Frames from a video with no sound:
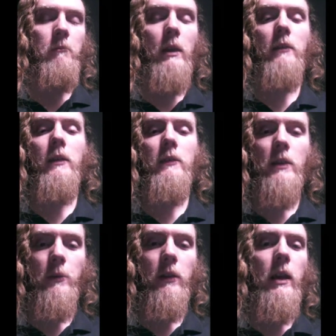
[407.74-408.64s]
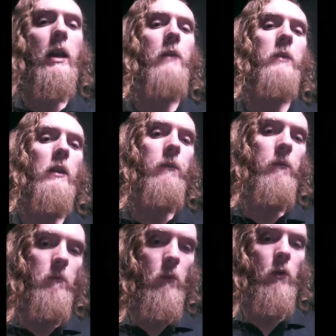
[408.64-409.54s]
things come alive, give
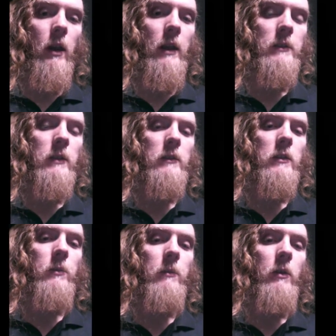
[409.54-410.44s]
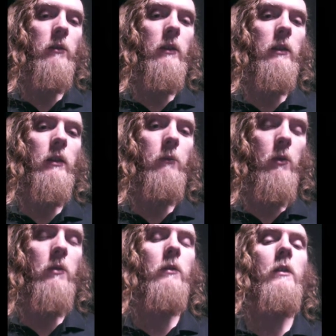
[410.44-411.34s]
more assets to be built in the
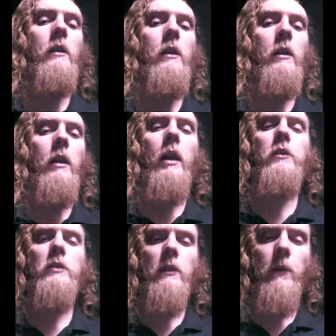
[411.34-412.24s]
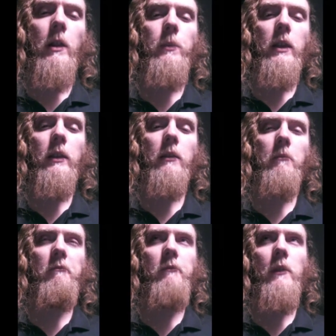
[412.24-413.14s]
world, and just developing
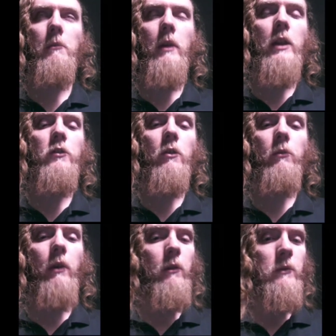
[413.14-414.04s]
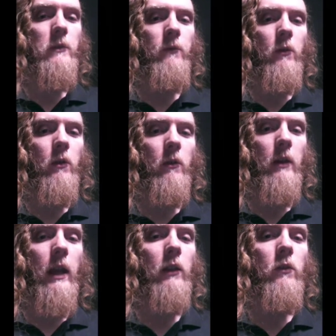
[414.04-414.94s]
the major routes for
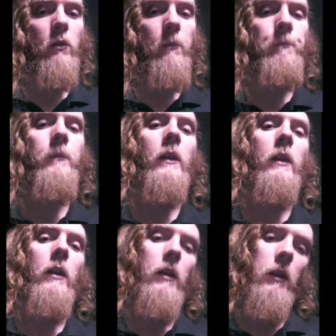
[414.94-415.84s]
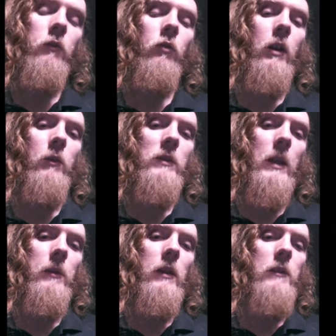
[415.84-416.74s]
Act 2. Try to escape the
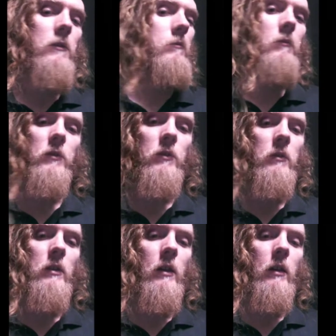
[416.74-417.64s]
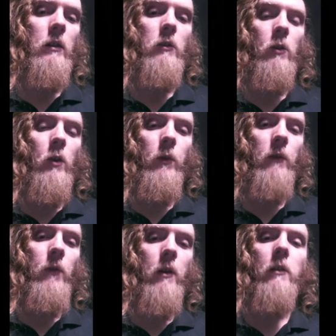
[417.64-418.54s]
desert, don't go very
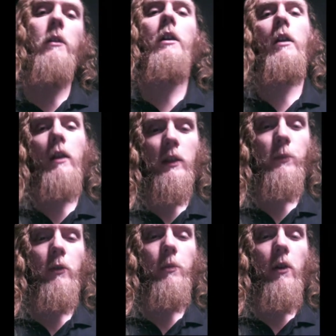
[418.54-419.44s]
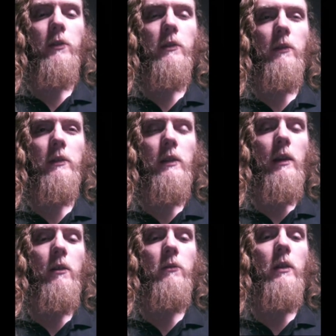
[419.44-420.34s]
far, explore parts of the
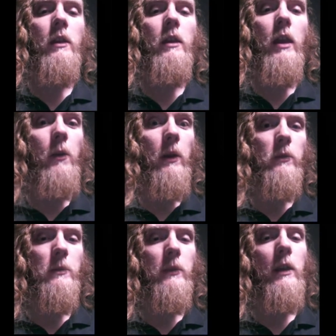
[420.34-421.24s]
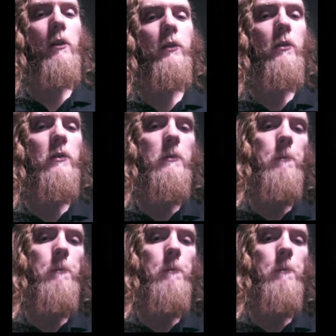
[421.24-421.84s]
town, interact with some characters,